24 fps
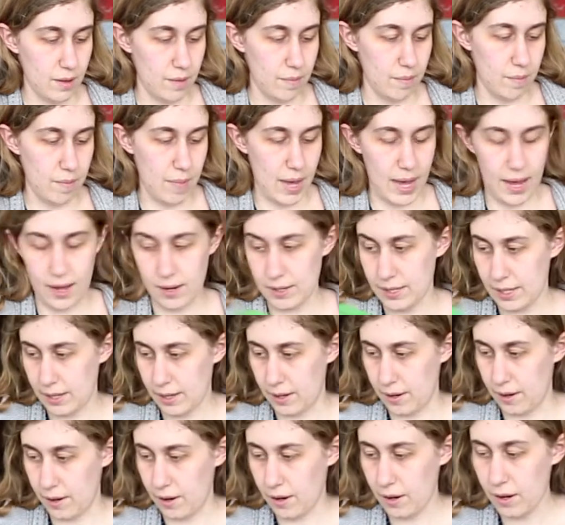mat
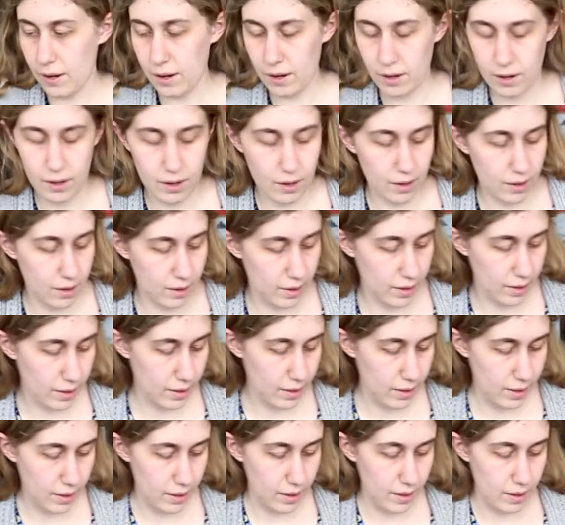here.
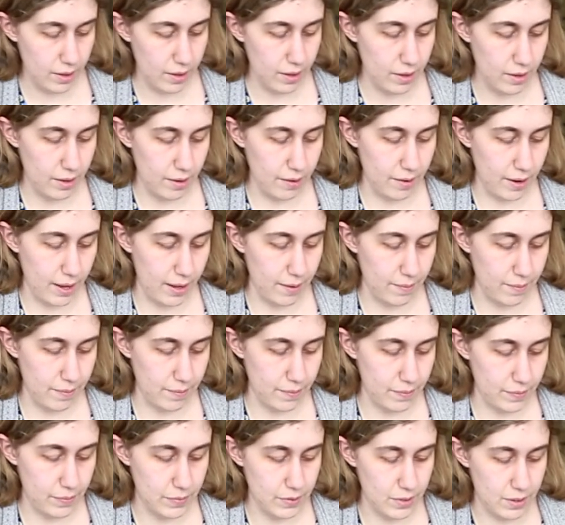All right,
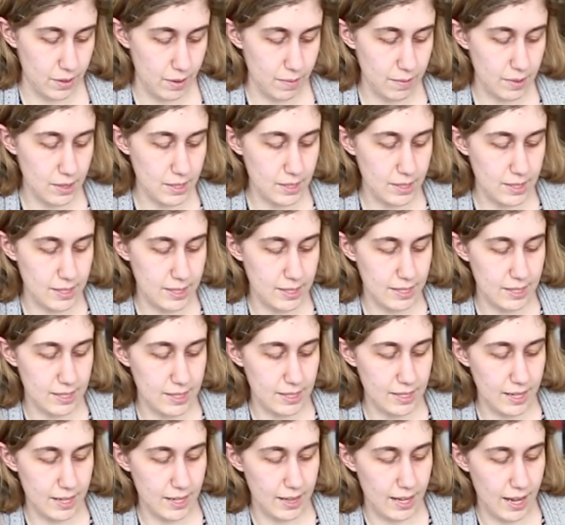so I'm gonna
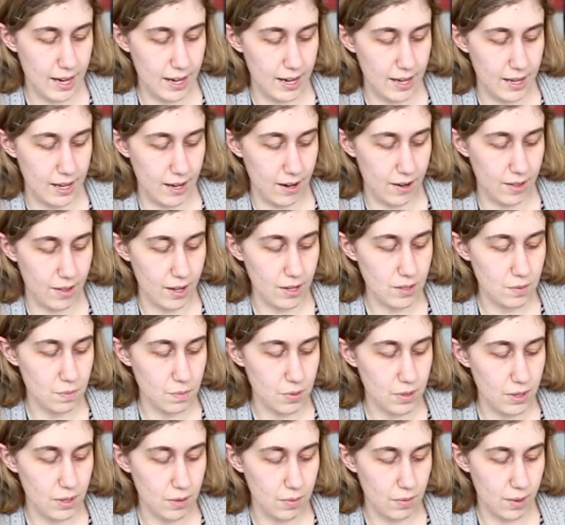stick that in there. That's
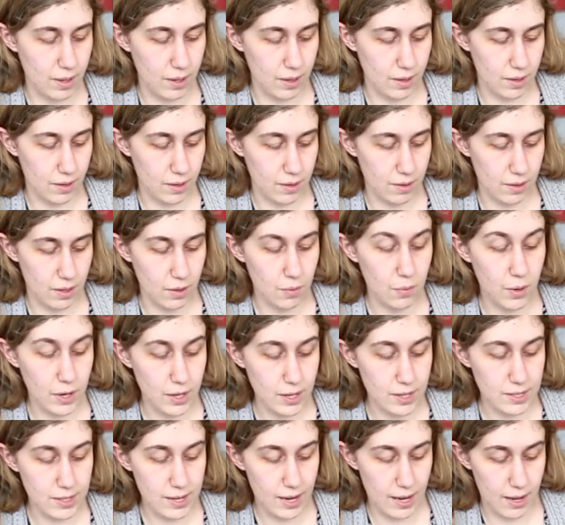pretty well, you want
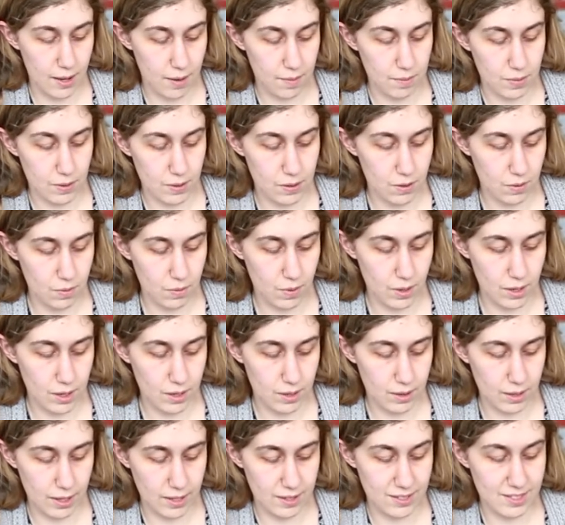it damp, you don't want
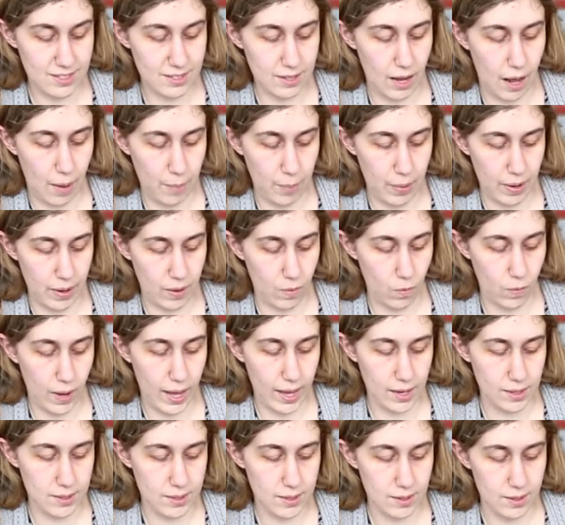it like sopping
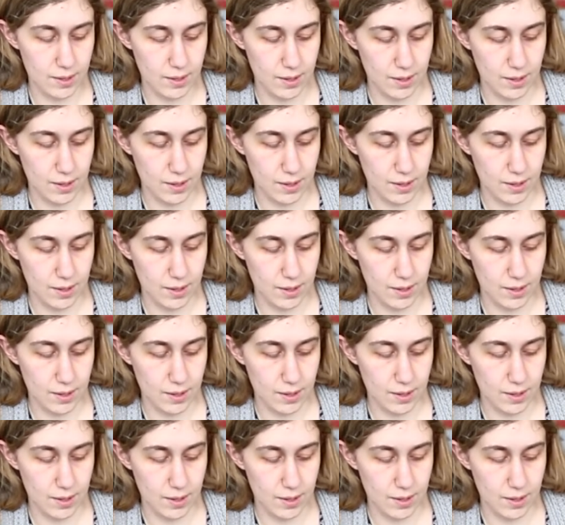wet.